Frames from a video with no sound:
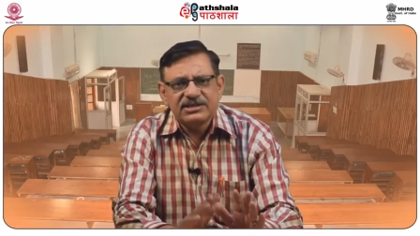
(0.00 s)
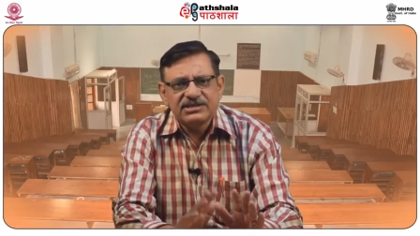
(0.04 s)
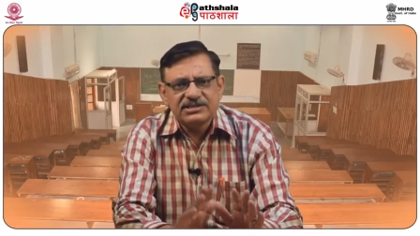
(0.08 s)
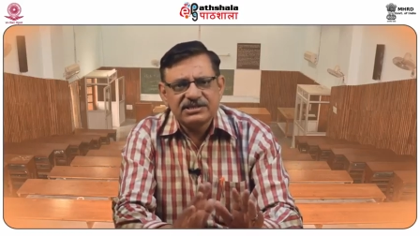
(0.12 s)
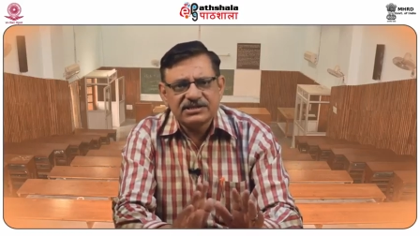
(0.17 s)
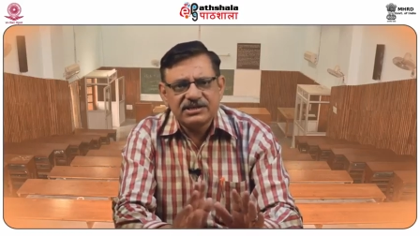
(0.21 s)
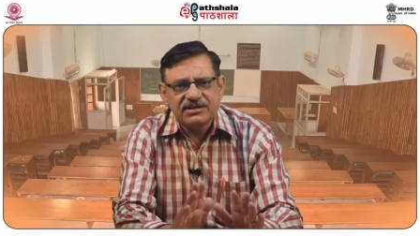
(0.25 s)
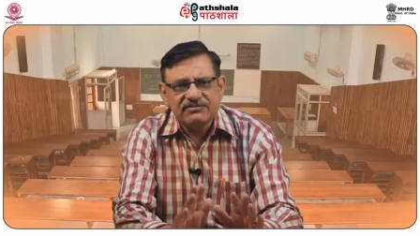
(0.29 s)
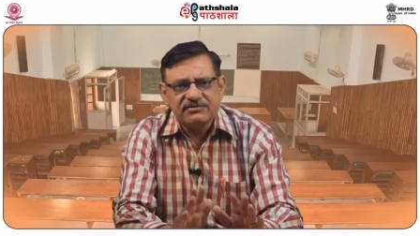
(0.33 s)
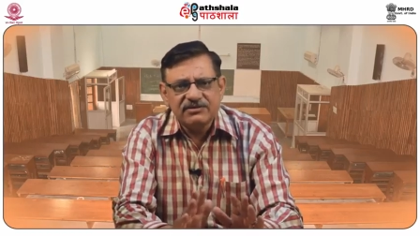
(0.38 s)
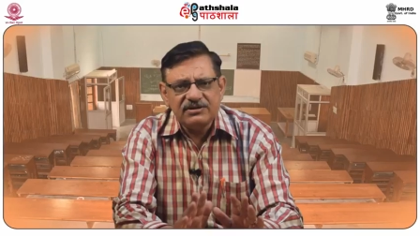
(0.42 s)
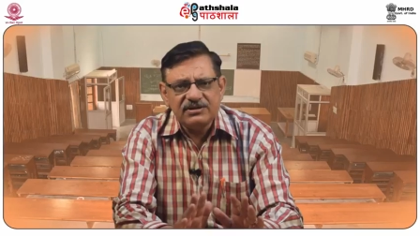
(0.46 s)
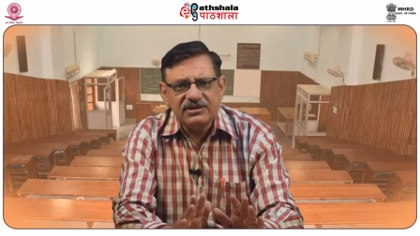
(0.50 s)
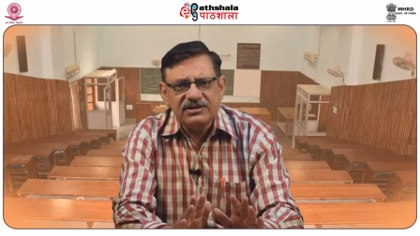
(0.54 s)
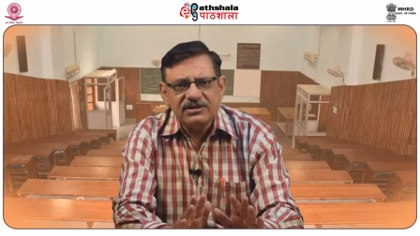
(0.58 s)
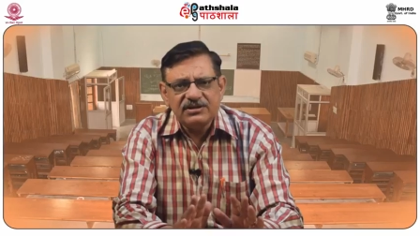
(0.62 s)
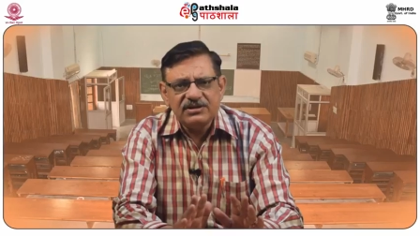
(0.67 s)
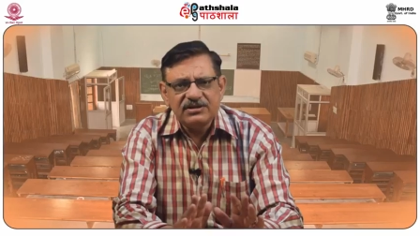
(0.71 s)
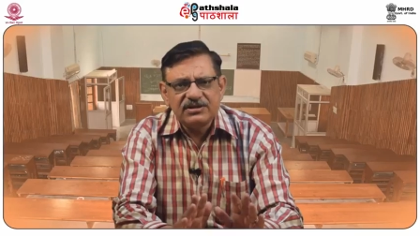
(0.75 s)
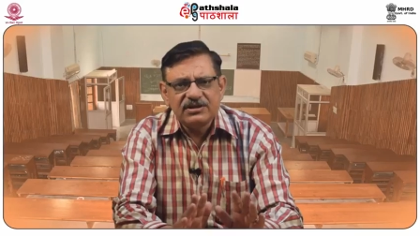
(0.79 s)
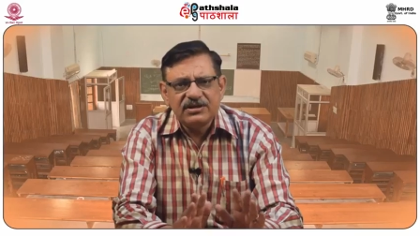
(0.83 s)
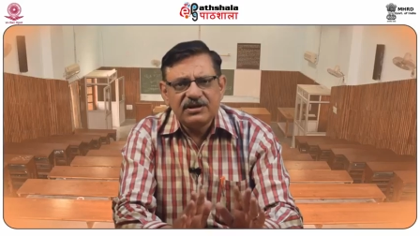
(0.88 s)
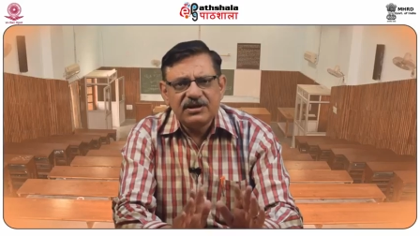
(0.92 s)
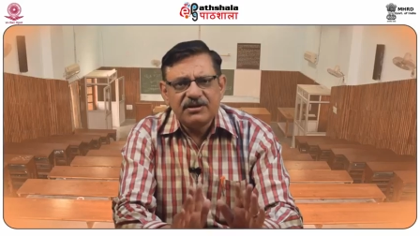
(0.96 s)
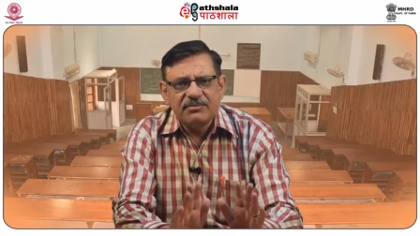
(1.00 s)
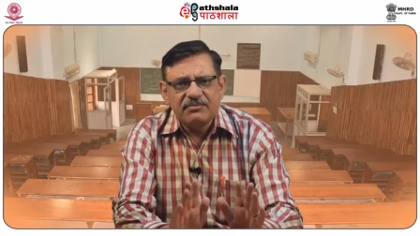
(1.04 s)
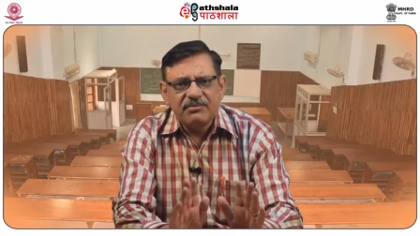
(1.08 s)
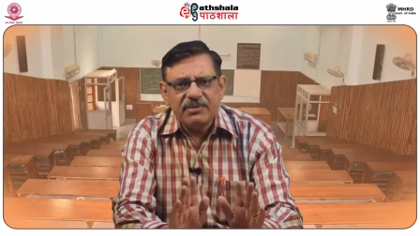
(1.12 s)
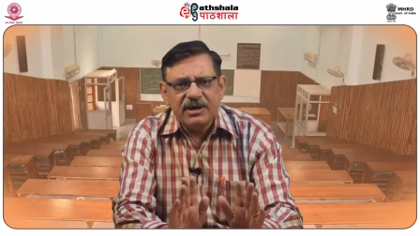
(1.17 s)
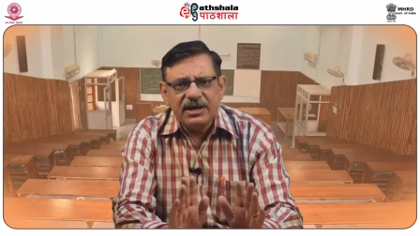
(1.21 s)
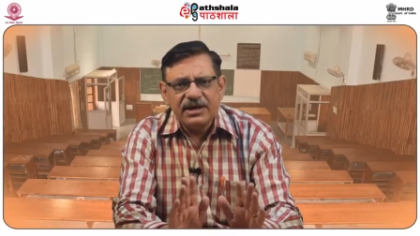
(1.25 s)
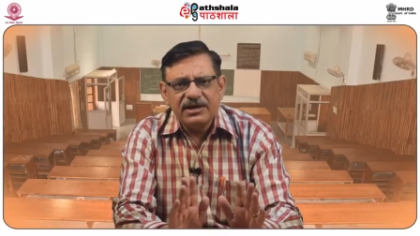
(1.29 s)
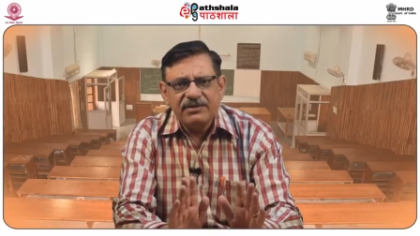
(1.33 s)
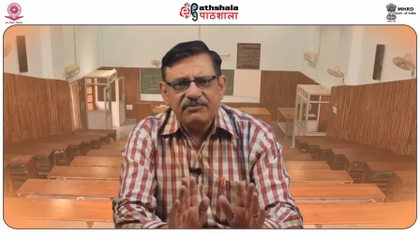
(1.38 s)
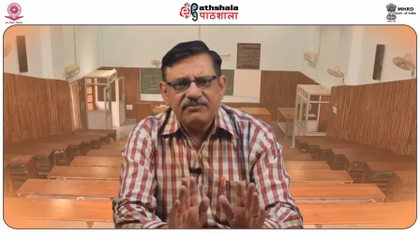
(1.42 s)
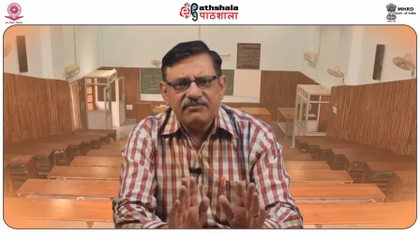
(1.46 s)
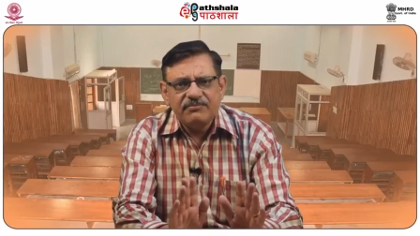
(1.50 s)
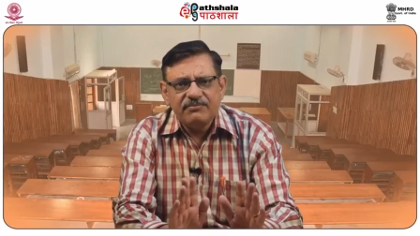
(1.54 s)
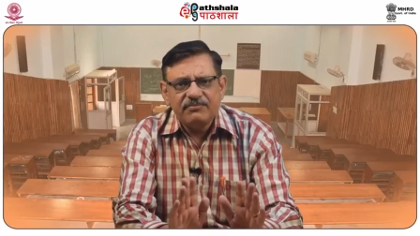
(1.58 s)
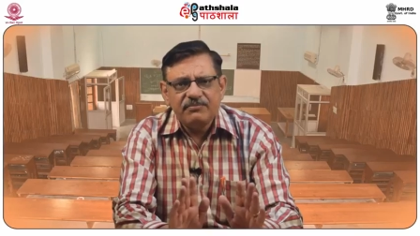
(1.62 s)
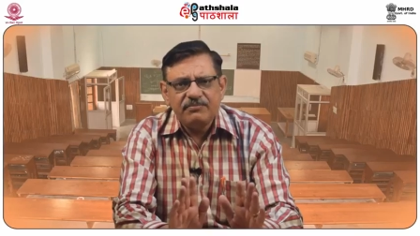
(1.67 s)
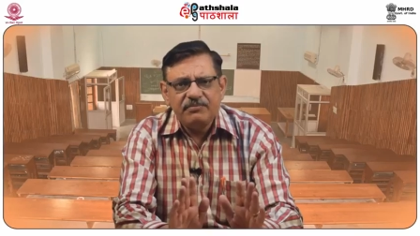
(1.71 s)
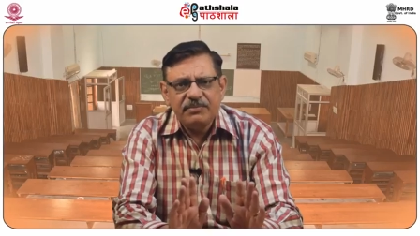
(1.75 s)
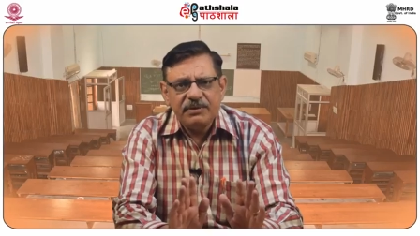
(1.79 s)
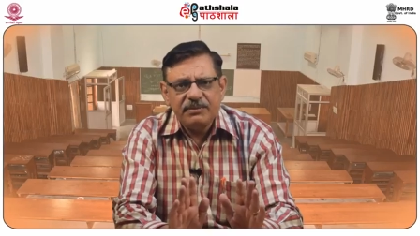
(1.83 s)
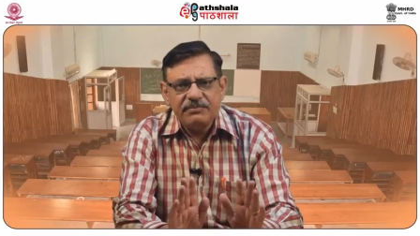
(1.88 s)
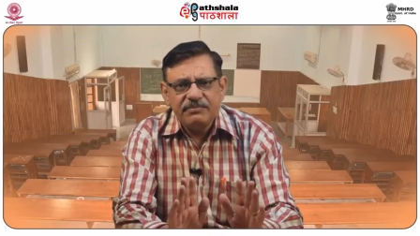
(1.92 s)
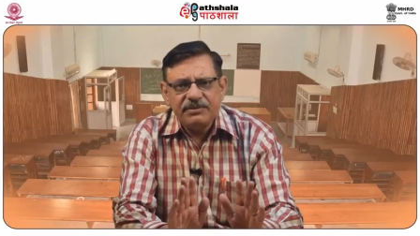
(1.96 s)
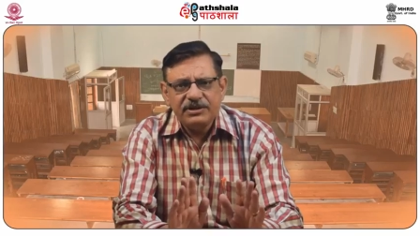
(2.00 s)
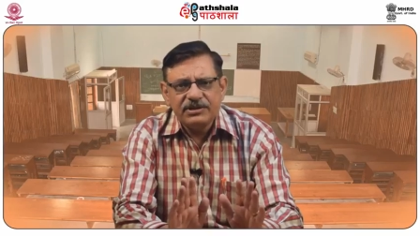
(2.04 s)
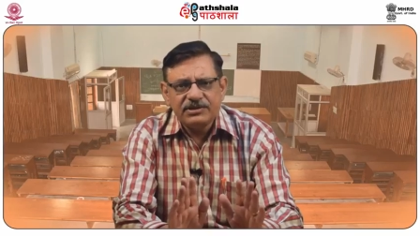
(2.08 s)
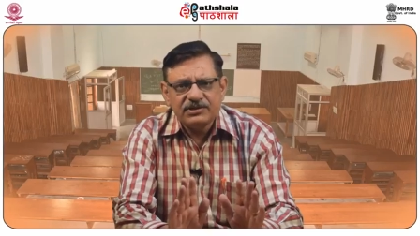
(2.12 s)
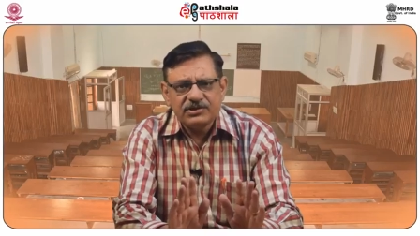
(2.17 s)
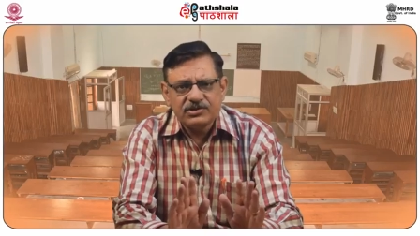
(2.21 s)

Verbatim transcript: discovered by P.P.